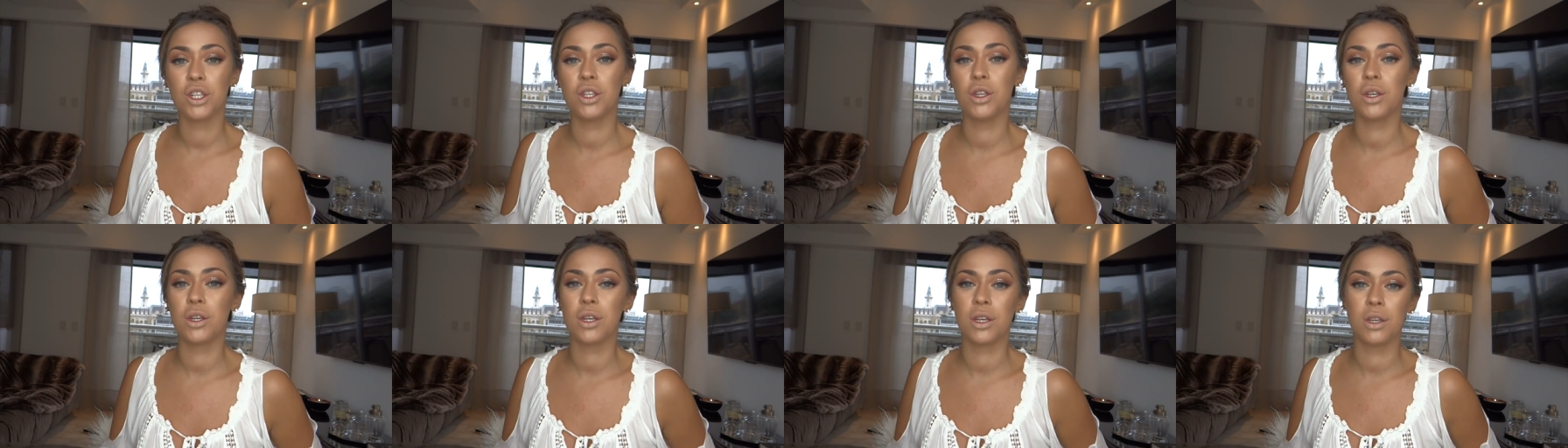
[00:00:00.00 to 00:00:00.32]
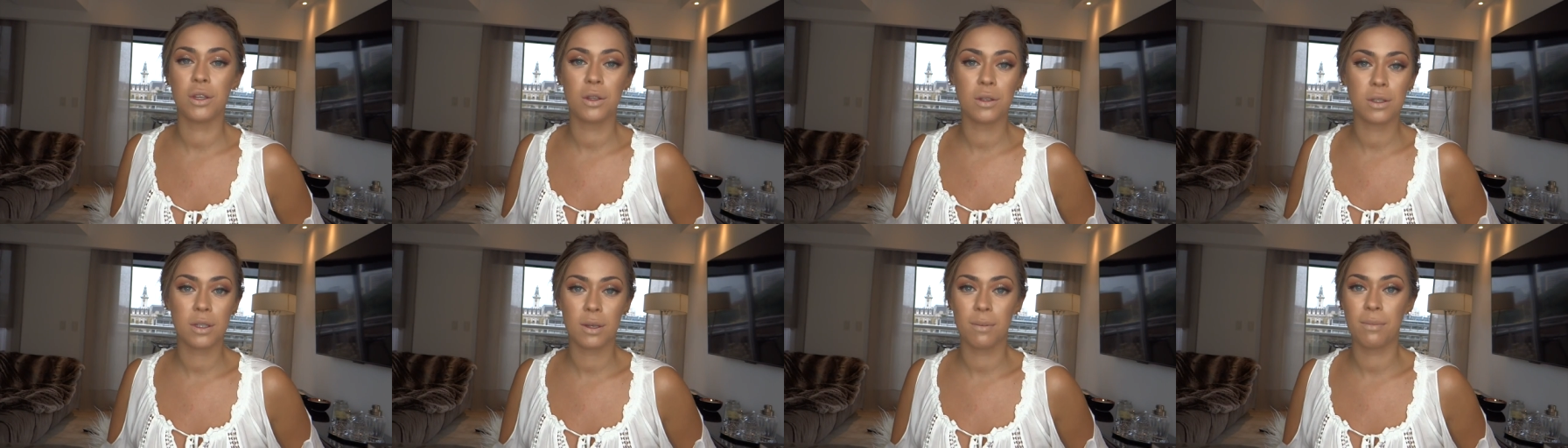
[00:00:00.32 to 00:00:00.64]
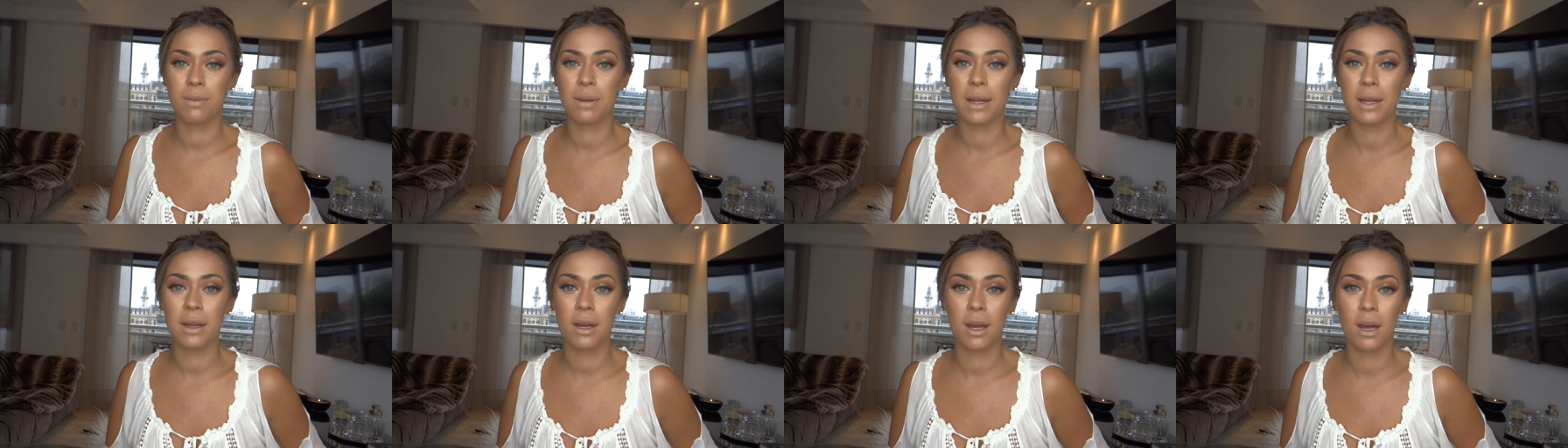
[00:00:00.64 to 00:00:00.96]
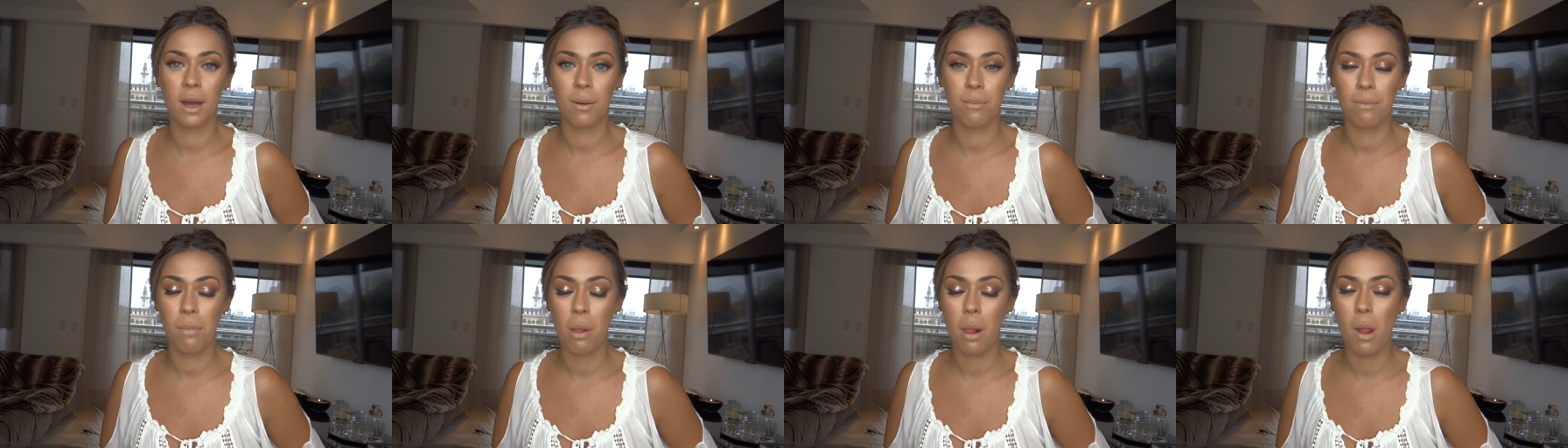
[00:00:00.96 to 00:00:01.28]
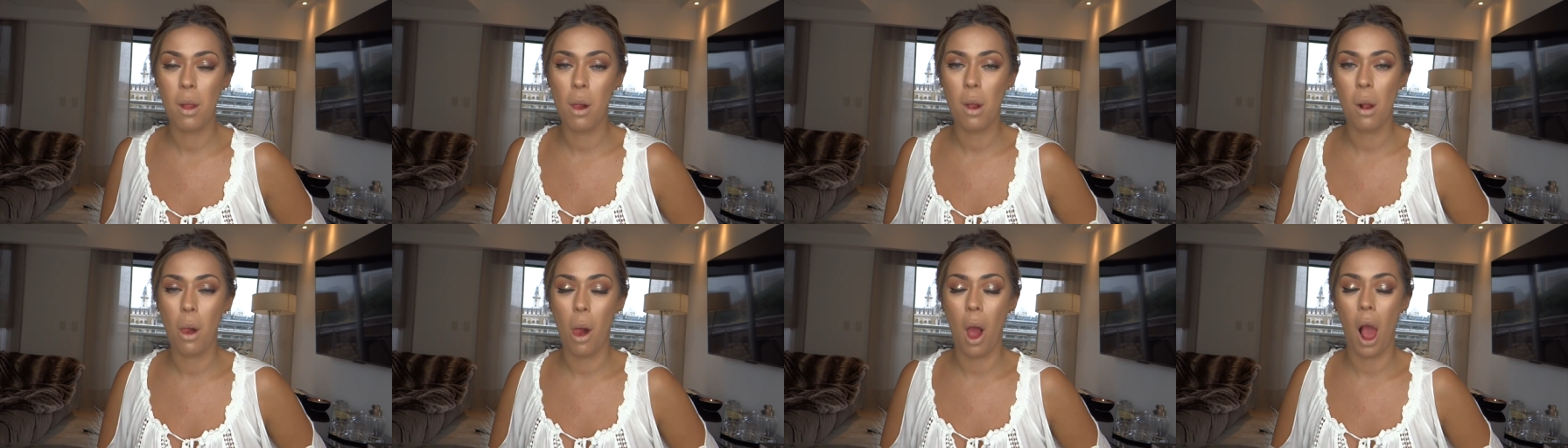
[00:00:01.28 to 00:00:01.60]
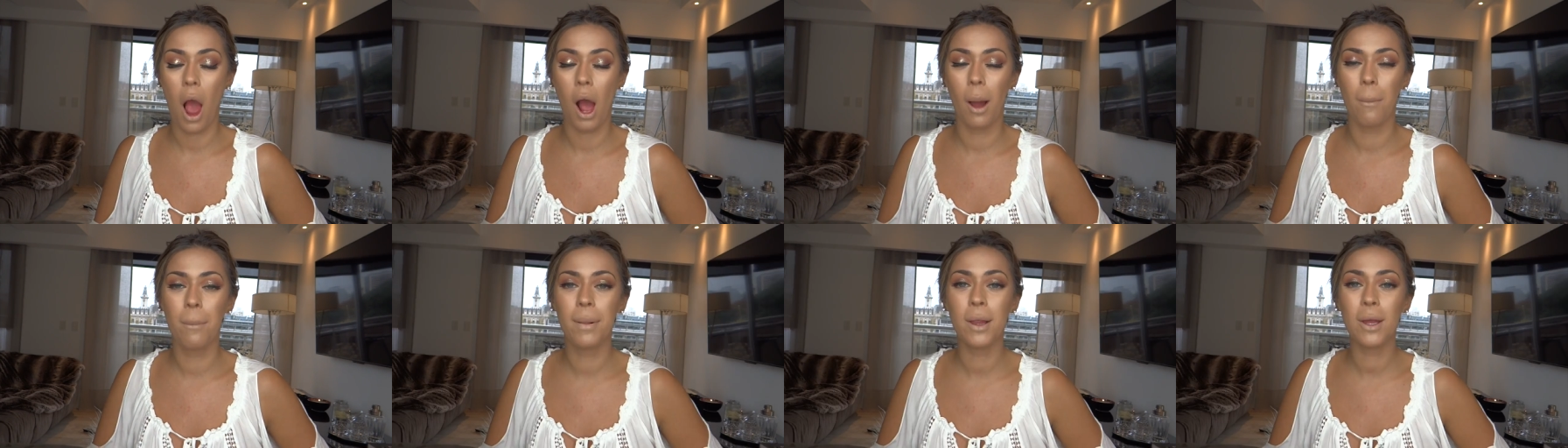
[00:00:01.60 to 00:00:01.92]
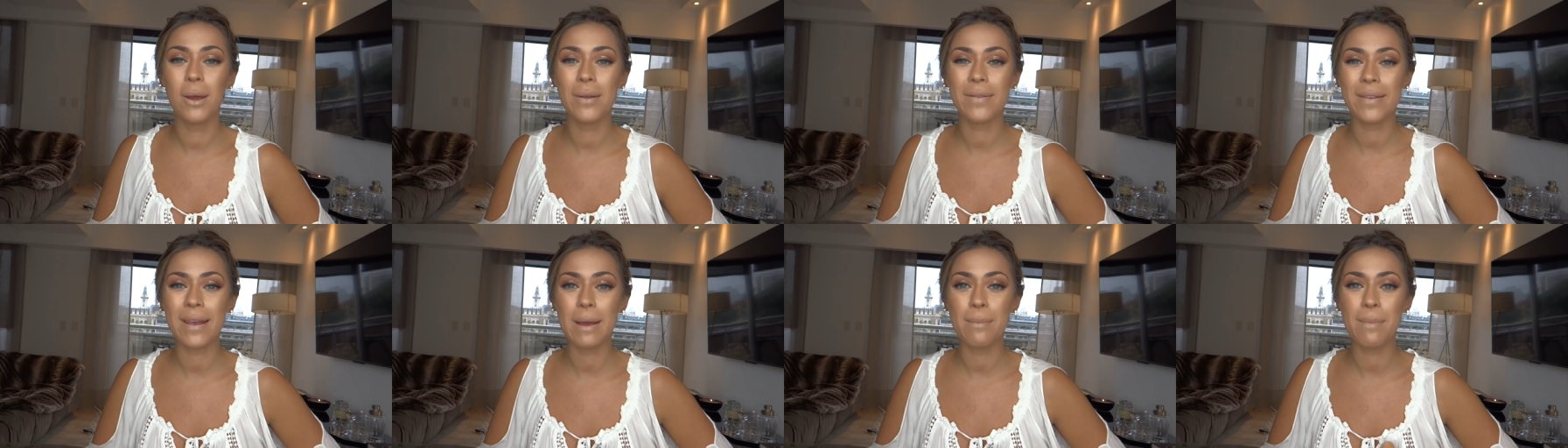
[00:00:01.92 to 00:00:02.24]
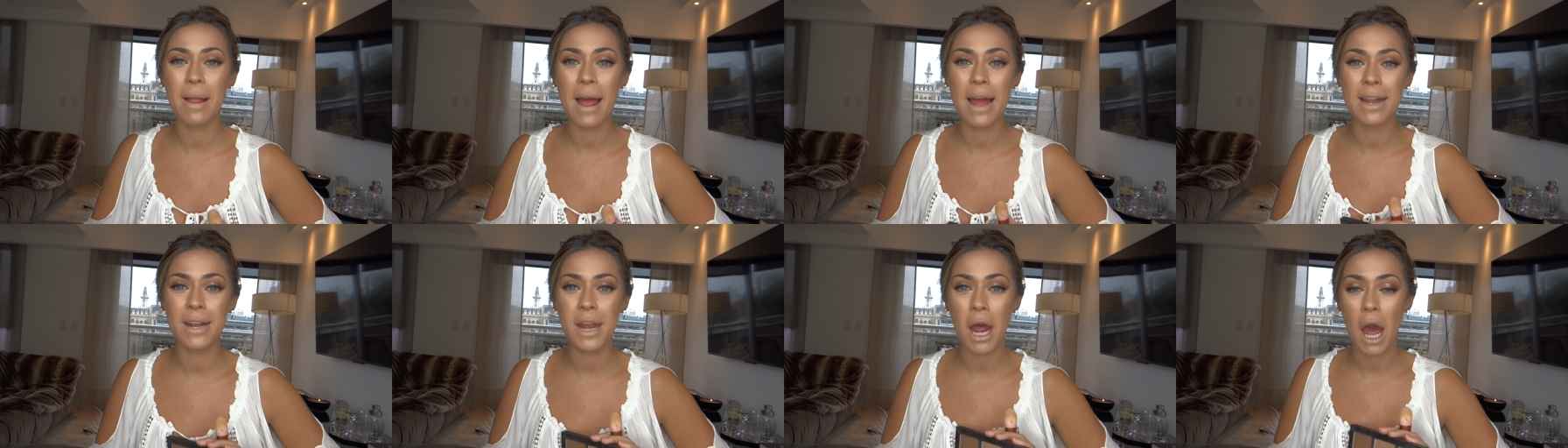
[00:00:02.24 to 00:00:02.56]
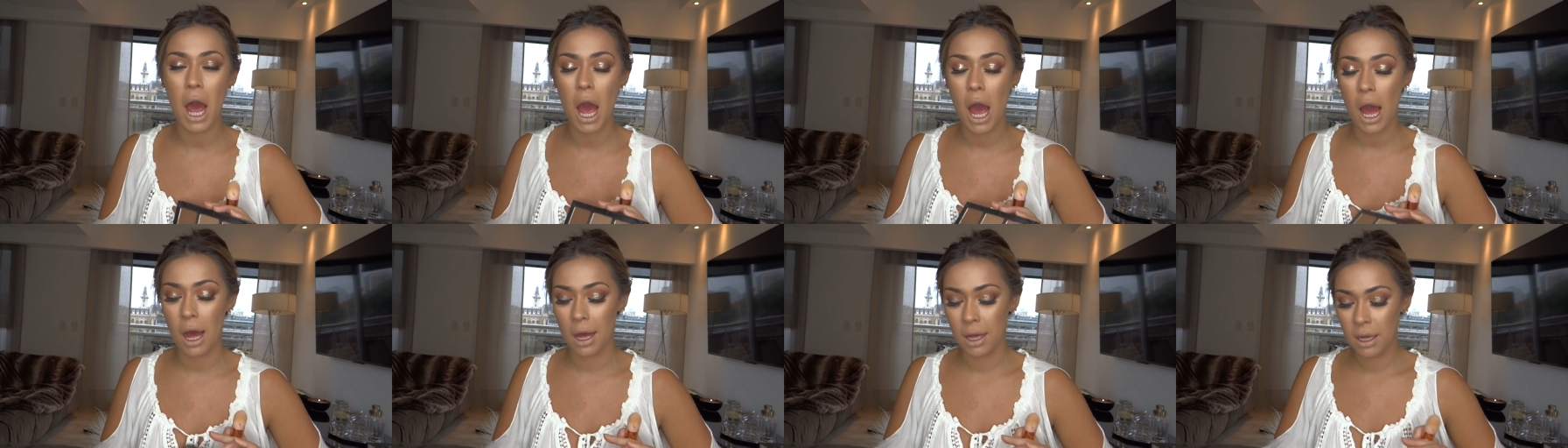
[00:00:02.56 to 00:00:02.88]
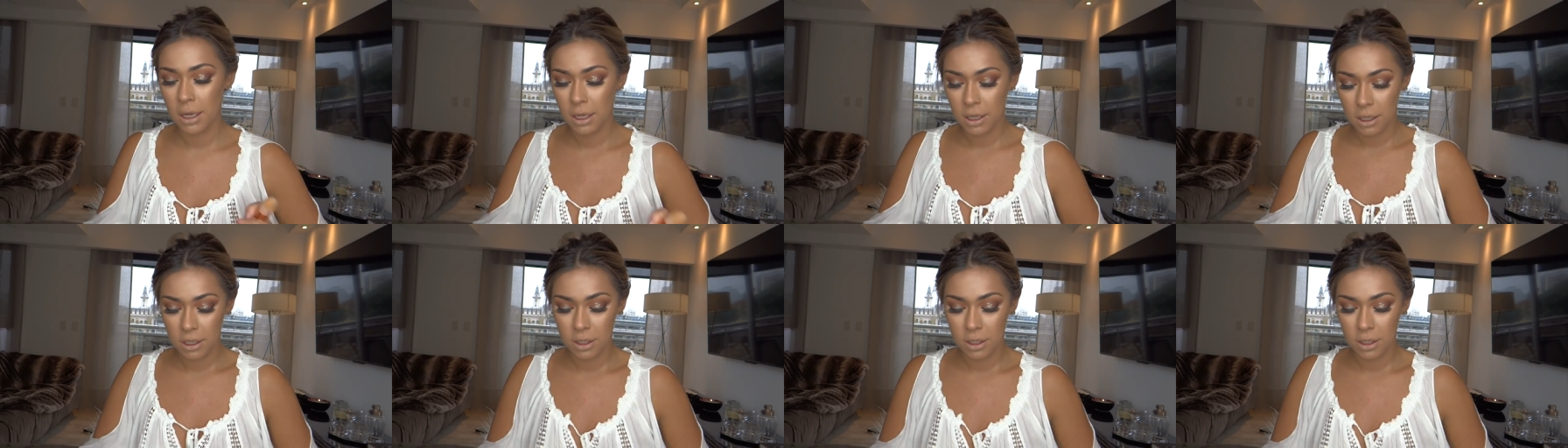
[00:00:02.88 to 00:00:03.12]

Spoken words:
You can use a beauty blender.